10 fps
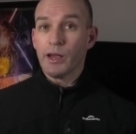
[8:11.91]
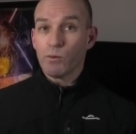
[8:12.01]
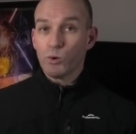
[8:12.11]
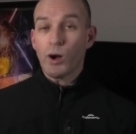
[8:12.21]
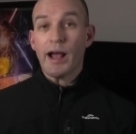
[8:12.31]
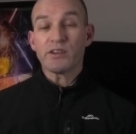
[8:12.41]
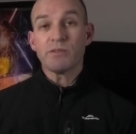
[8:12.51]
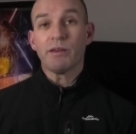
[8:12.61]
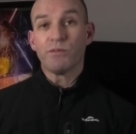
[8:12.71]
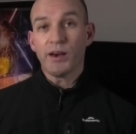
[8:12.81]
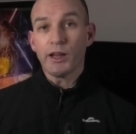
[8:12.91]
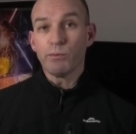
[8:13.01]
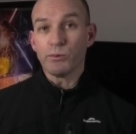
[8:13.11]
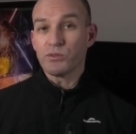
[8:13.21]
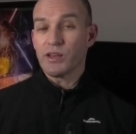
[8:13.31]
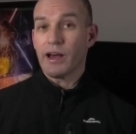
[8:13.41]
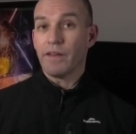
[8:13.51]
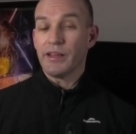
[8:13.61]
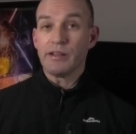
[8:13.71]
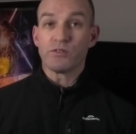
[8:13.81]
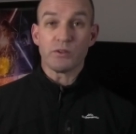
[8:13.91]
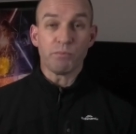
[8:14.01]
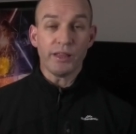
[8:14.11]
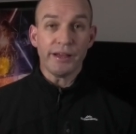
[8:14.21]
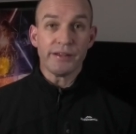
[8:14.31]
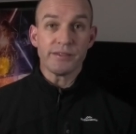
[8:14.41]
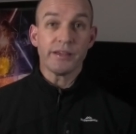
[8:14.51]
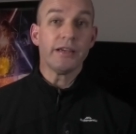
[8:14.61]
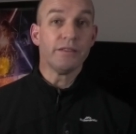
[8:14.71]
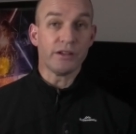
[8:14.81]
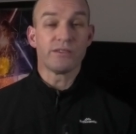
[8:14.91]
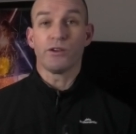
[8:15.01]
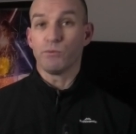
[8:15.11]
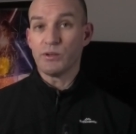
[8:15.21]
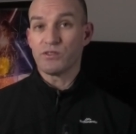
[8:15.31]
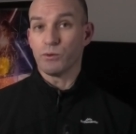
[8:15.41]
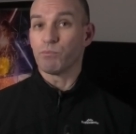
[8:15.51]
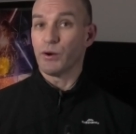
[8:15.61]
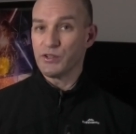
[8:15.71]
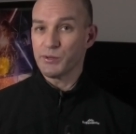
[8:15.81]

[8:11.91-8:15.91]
will actually be available to other industry players if they so wish to approach